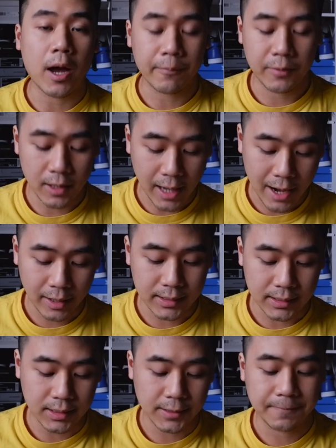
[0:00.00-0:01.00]

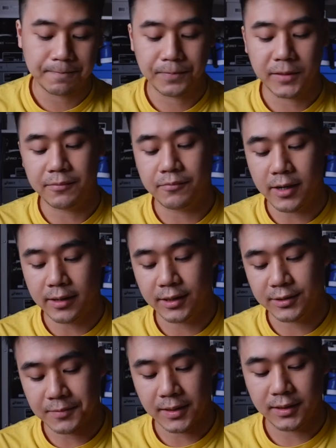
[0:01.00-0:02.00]
popularity, the brand
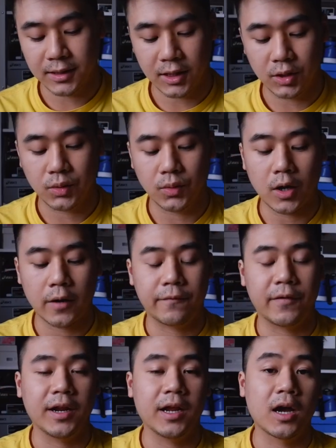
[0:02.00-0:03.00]
expanded into
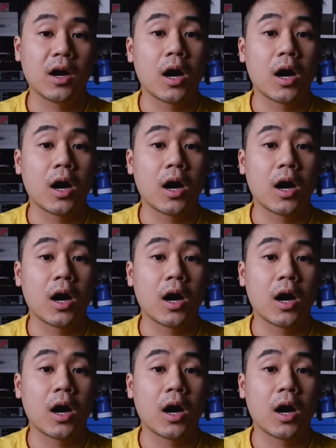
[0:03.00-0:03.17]
offering